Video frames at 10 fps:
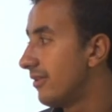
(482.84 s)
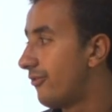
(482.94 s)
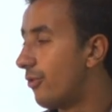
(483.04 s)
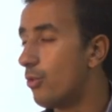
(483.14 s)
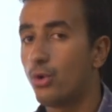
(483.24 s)

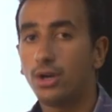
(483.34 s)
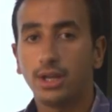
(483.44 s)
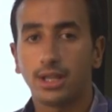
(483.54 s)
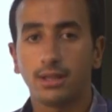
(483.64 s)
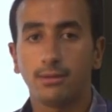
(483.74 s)

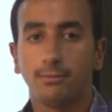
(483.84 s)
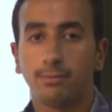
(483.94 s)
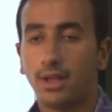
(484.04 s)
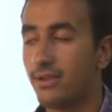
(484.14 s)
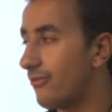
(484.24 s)
4 in
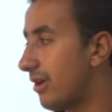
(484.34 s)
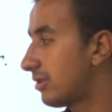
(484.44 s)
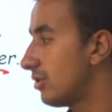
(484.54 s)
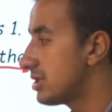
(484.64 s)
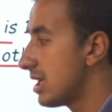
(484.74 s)
prime
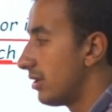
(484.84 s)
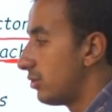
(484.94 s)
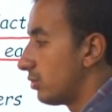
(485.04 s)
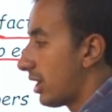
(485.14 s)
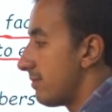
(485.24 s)
factors
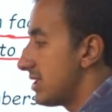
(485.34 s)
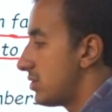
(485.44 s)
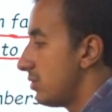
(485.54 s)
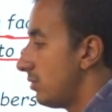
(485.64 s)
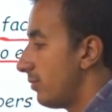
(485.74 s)
2 times
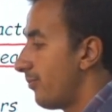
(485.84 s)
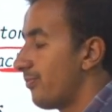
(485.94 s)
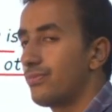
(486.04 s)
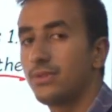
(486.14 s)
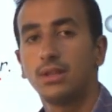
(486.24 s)
2.
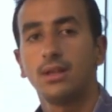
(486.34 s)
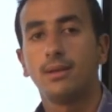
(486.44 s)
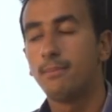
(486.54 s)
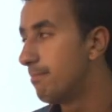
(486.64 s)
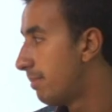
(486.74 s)

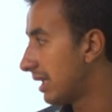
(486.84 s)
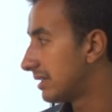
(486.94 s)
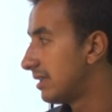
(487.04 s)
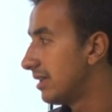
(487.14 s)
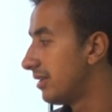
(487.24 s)

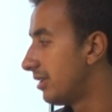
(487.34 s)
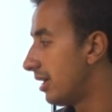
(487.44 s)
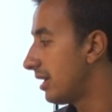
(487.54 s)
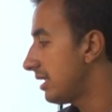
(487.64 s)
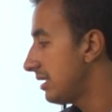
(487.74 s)
But
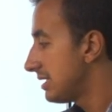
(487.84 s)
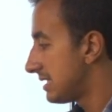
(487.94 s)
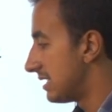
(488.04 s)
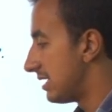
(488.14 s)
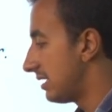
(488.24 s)
9
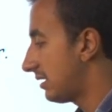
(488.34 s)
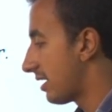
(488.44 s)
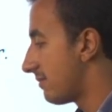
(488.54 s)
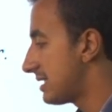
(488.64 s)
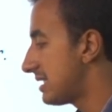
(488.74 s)
3
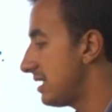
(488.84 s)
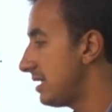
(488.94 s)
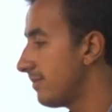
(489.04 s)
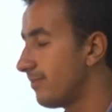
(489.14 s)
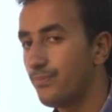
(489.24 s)
times
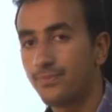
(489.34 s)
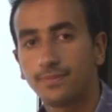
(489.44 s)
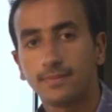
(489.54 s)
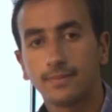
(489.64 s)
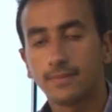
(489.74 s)
3.
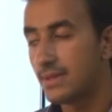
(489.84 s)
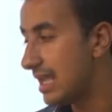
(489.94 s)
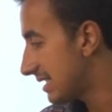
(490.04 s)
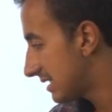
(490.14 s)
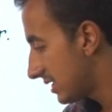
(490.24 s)

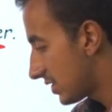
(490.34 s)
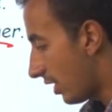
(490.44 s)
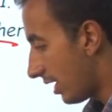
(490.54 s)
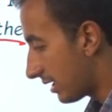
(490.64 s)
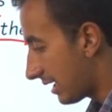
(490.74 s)
Yes,
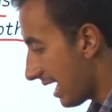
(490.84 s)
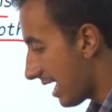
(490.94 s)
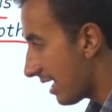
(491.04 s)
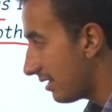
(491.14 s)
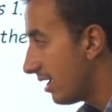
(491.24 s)
so I
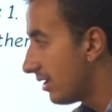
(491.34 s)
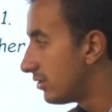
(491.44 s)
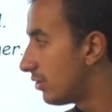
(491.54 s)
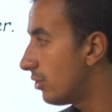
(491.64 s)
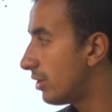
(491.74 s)
can
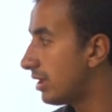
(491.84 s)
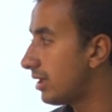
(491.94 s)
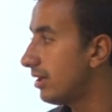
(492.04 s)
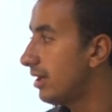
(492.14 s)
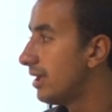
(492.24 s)
draw
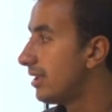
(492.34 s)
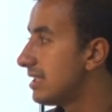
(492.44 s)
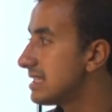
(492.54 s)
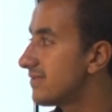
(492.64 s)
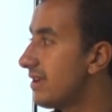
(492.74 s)
here
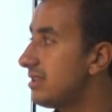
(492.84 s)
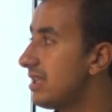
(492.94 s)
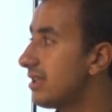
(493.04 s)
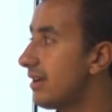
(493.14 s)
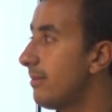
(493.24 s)
this Venn
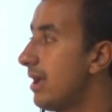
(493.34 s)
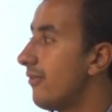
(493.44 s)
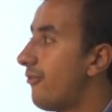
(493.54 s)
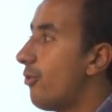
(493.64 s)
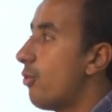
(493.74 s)
diagram
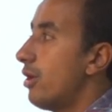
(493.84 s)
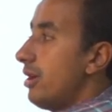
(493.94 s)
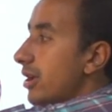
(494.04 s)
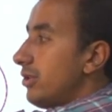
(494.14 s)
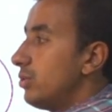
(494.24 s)
4
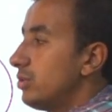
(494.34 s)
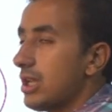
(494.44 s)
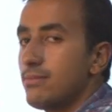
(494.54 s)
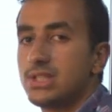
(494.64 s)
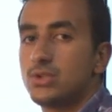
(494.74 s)
2
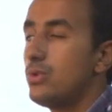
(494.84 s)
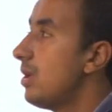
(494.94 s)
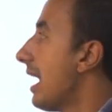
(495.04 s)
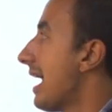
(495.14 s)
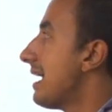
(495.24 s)
times 2
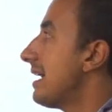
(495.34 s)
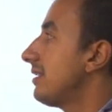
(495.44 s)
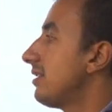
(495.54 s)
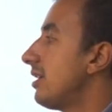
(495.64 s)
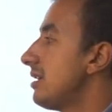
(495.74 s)

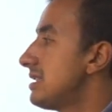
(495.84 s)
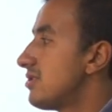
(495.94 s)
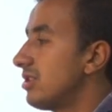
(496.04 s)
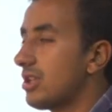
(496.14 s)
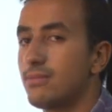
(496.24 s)
and 9
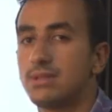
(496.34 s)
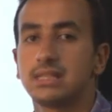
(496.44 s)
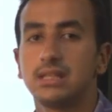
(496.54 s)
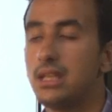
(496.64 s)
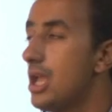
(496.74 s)
3 times
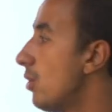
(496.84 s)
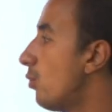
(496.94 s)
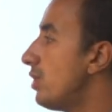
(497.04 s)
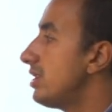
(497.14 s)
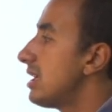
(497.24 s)
3.
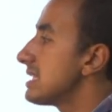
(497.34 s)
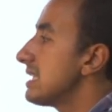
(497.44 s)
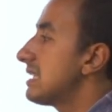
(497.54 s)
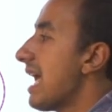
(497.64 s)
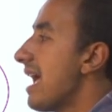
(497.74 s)
We
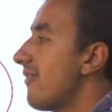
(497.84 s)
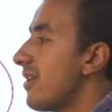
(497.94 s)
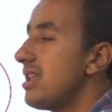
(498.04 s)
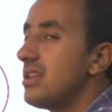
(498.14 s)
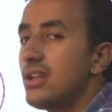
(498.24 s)
doesn't have
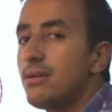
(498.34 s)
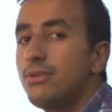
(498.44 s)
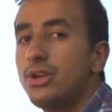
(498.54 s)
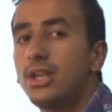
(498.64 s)
any number